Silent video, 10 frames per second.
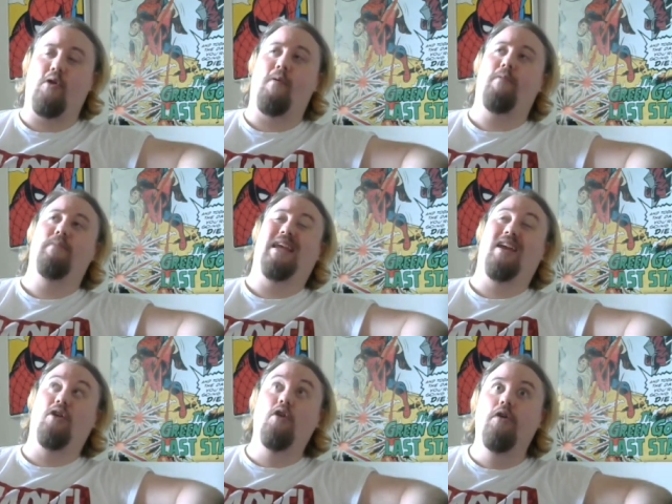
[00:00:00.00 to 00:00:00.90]
someone be
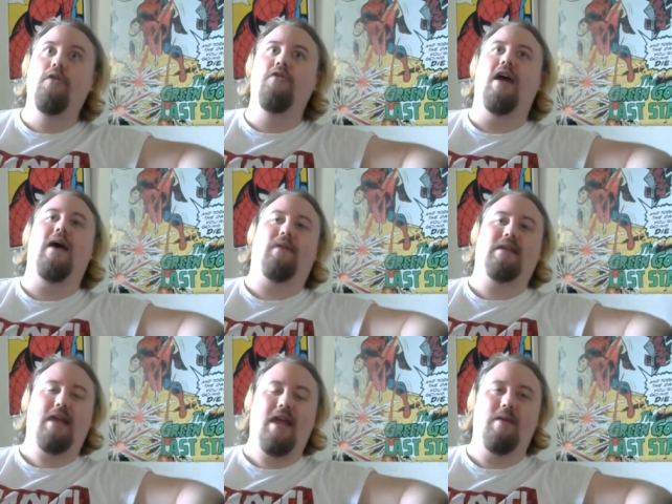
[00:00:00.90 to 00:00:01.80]
good at a
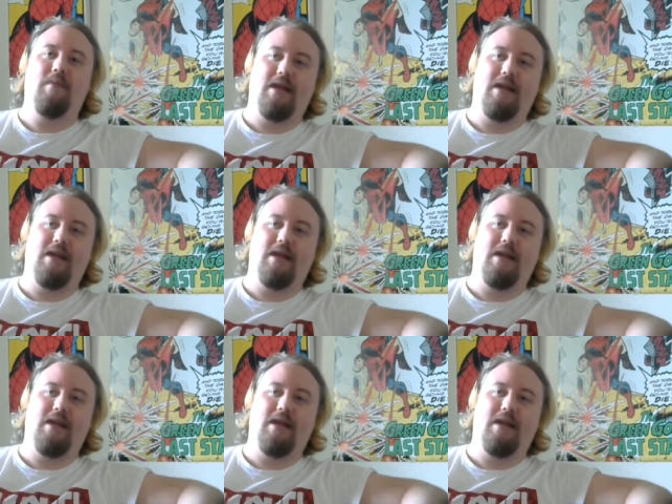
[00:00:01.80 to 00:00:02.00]
game?